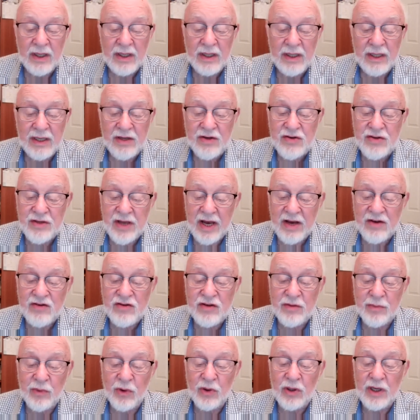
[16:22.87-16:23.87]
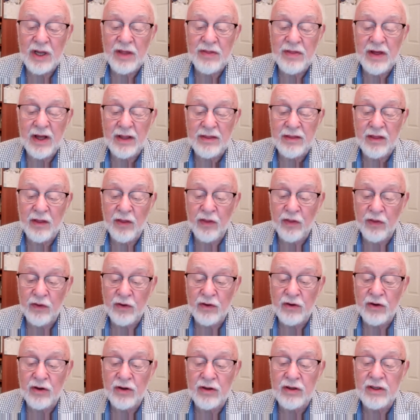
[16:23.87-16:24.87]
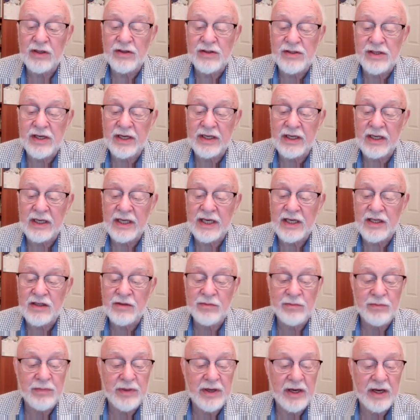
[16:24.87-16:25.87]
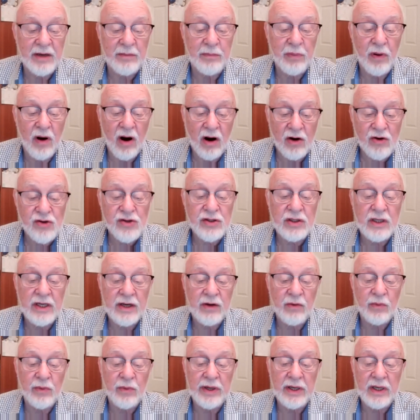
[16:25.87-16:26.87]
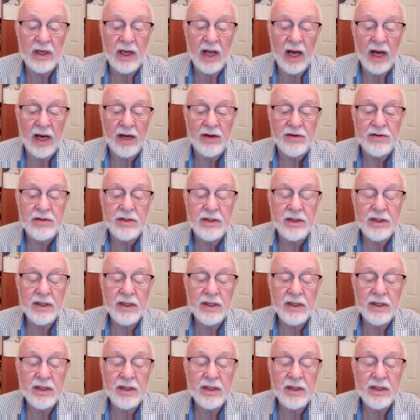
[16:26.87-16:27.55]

is testimony that the third is at least being partially realized.